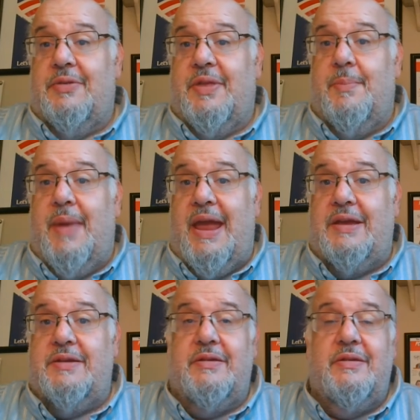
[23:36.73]
The
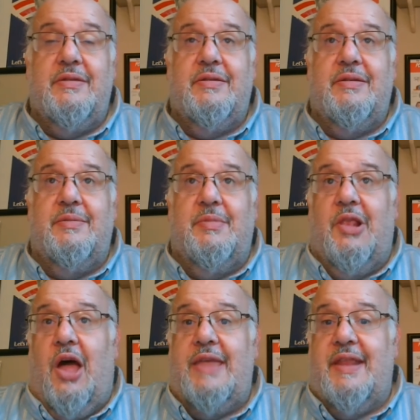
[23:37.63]
main
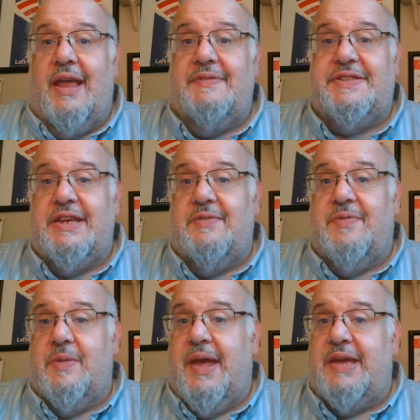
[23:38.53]
line that I've seen
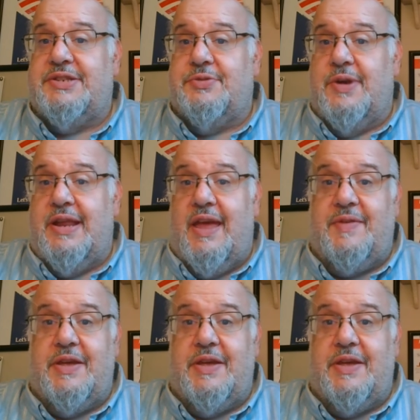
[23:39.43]
for the past three and a half